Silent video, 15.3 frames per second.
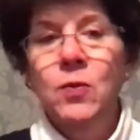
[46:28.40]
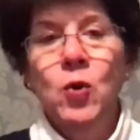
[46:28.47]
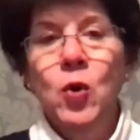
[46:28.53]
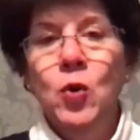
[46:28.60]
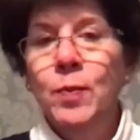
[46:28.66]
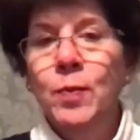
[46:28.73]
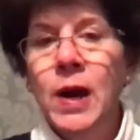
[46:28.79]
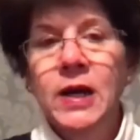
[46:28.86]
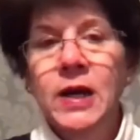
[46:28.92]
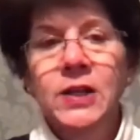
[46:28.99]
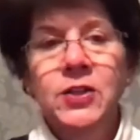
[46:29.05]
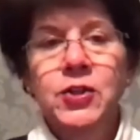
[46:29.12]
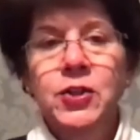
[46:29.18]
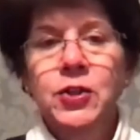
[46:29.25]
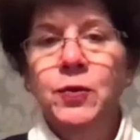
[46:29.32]
they won't
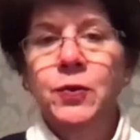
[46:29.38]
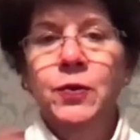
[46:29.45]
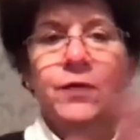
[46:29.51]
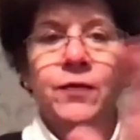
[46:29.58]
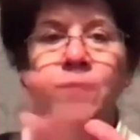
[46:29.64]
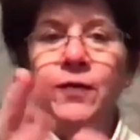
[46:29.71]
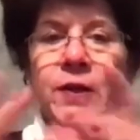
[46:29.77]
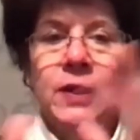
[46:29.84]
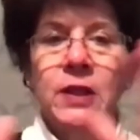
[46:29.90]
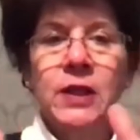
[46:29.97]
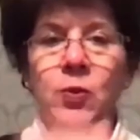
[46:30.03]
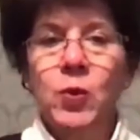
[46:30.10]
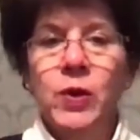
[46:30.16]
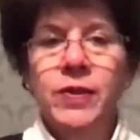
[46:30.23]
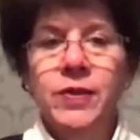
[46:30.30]
mind you
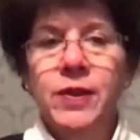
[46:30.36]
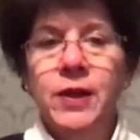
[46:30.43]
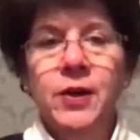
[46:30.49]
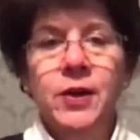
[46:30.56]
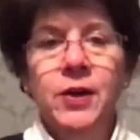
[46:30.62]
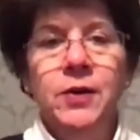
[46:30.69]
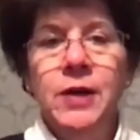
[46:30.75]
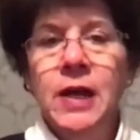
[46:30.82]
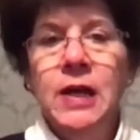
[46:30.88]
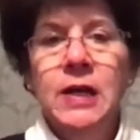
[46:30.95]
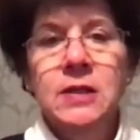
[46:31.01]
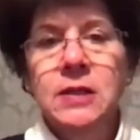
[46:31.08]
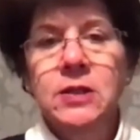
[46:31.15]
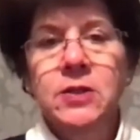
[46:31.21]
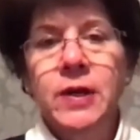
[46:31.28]
fiddling with their
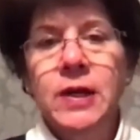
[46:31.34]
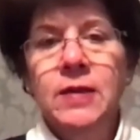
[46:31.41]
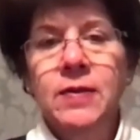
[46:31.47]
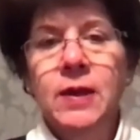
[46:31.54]
nest or anything?